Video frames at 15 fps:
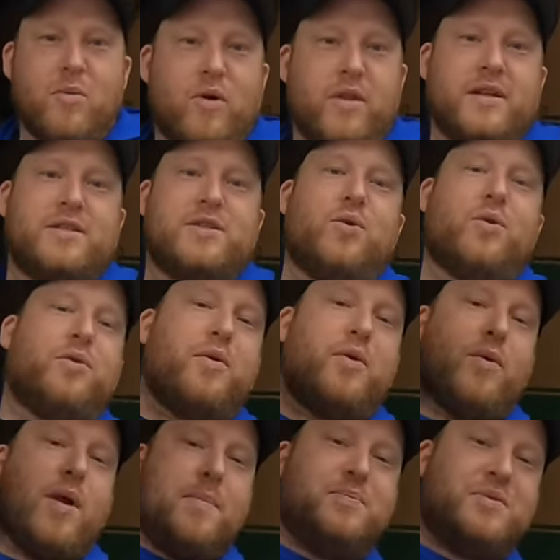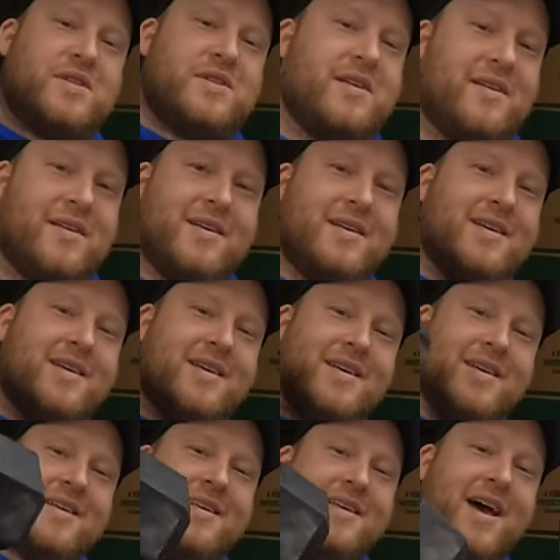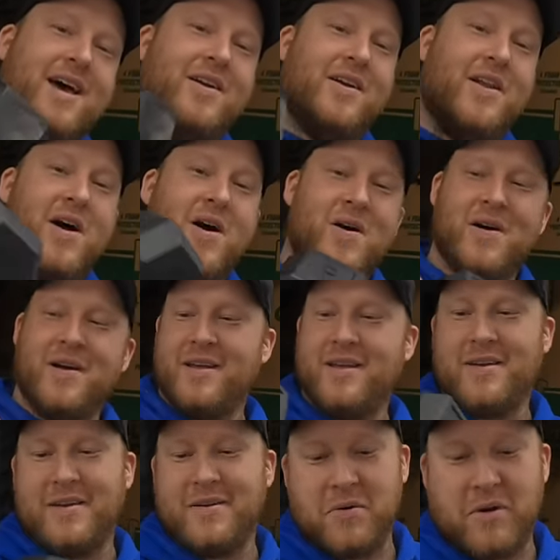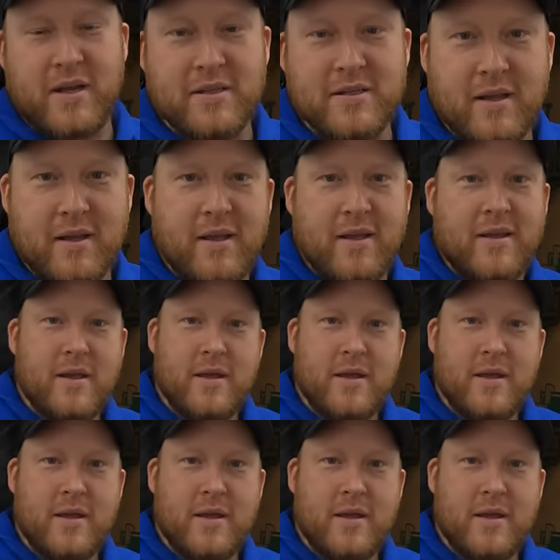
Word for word: more than two or three reps. I don't know. What do you guys think?